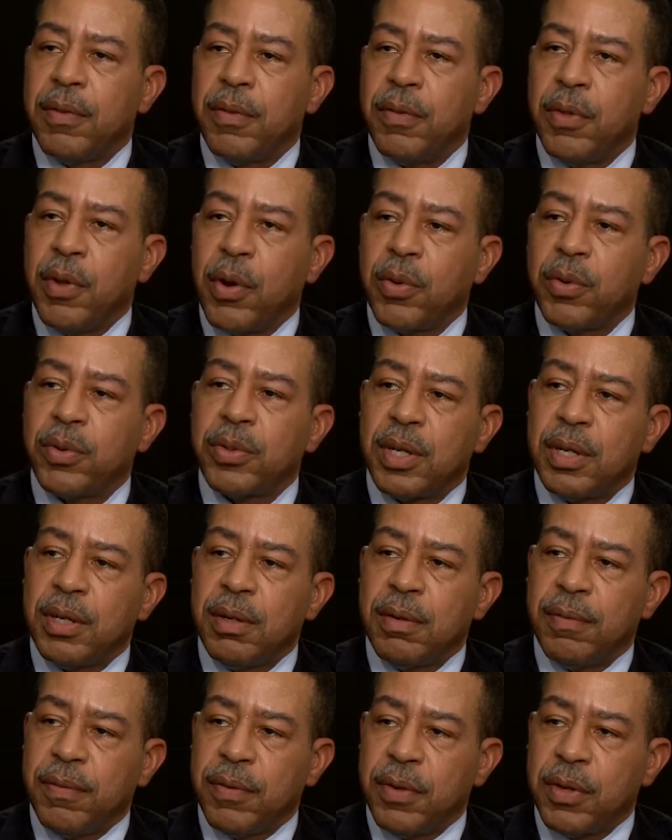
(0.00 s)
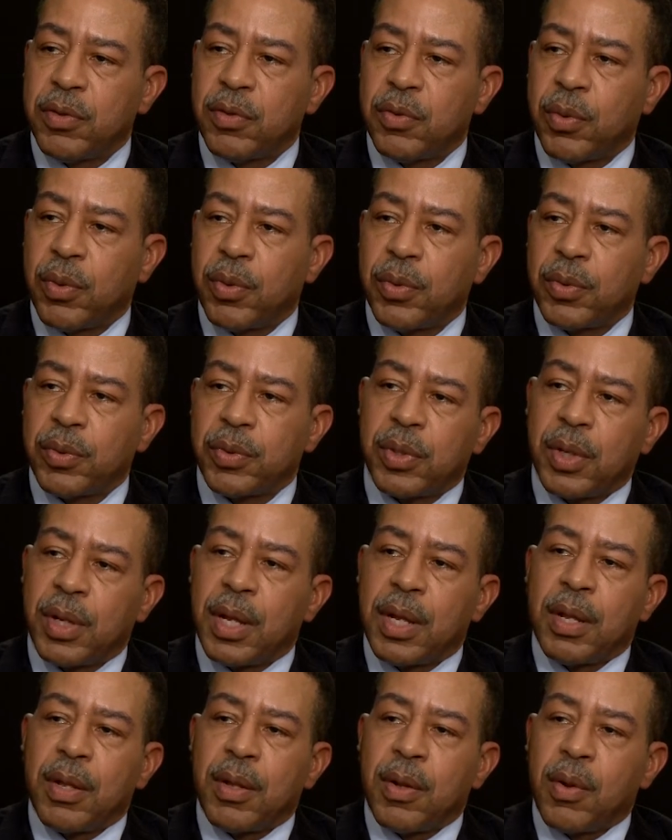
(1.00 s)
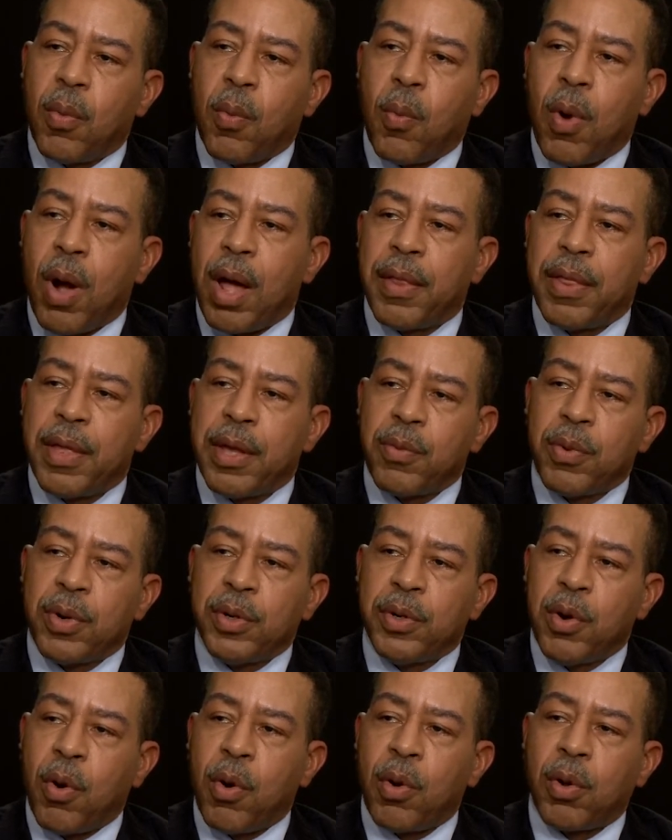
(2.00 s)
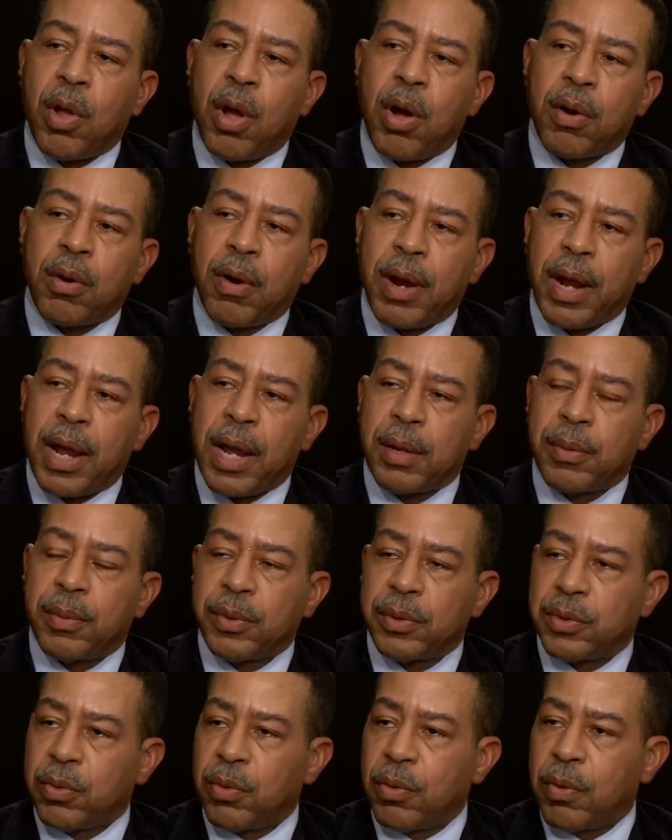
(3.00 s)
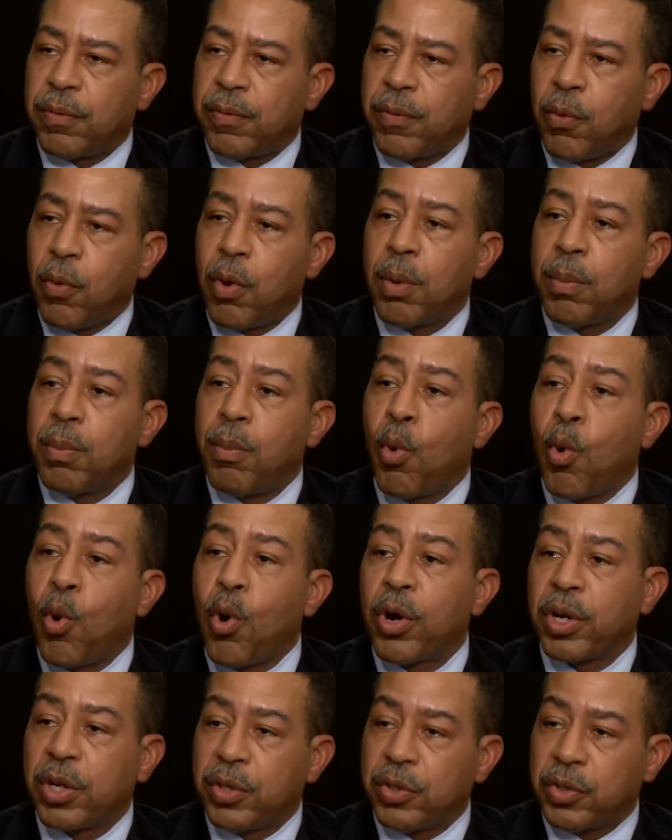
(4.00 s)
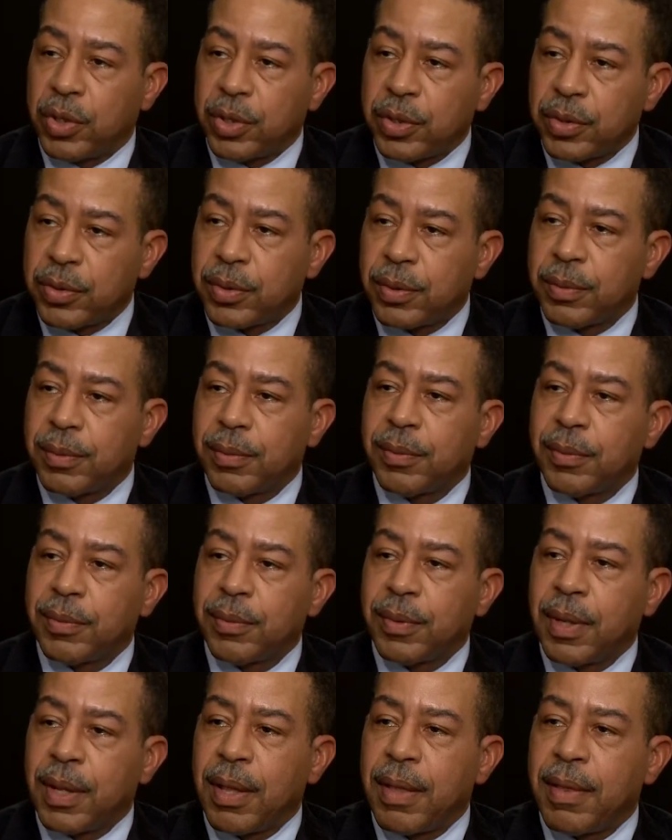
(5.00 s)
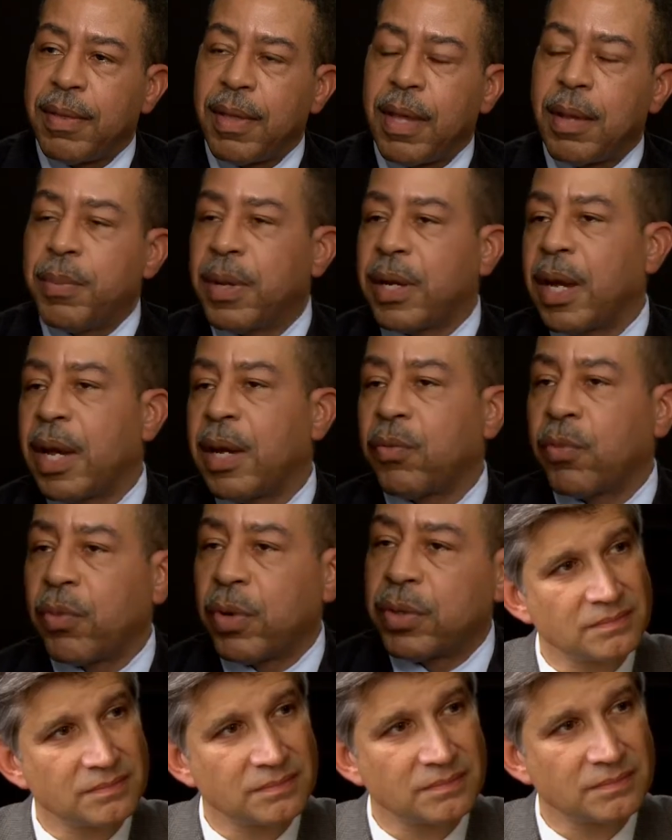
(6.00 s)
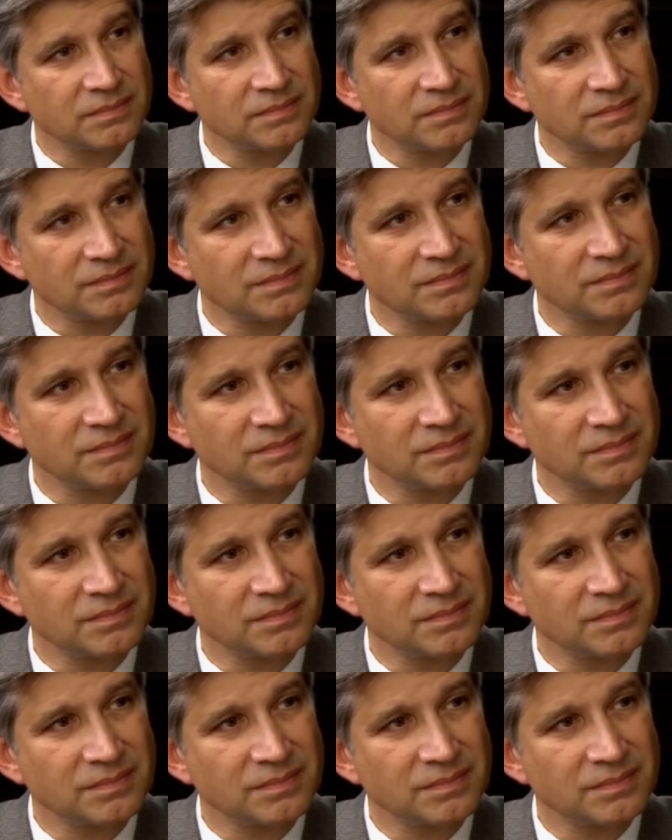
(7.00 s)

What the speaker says: those individuals, while they were no longer able to afford mortgages, they became renters again.